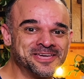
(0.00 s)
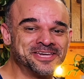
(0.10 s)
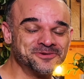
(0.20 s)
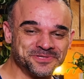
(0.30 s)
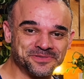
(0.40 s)

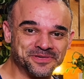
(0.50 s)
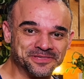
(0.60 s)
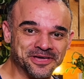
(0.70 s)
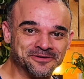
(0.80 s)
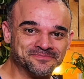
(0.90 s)
Here's the
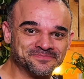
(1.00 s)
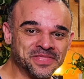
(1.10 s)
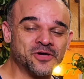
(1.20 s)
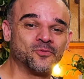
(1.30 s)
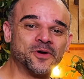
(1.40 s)
thing though.
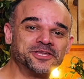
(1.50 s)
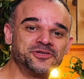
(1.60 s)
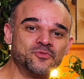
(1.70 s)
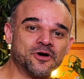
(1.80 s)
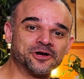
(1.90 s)
When
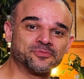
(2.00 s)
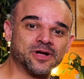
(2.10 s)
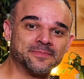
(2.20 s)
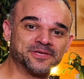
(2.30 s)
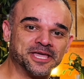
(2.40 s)
you water
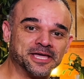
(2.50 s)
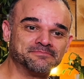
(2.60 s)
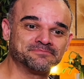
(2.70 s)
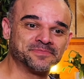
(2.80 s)
propagate